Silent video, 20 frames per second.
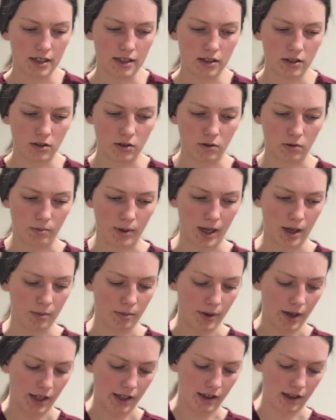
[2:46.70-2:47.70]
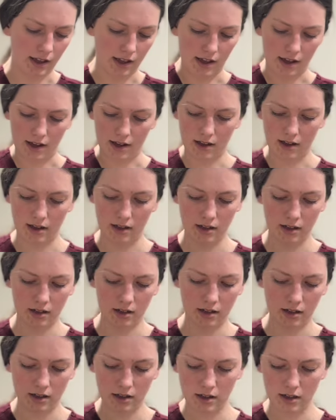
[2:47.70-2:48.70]
To palpate the
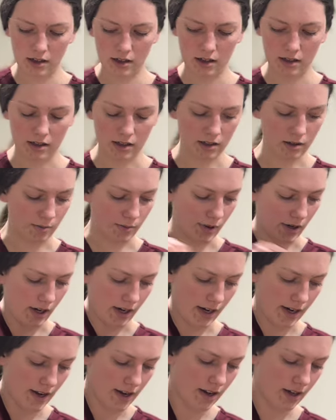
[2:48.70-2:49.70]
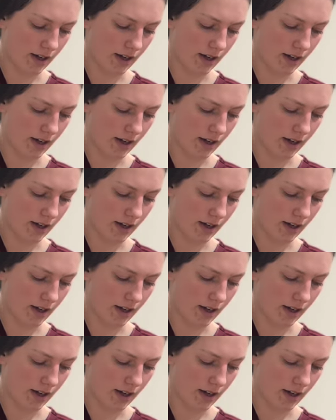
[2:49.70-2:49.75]
spine,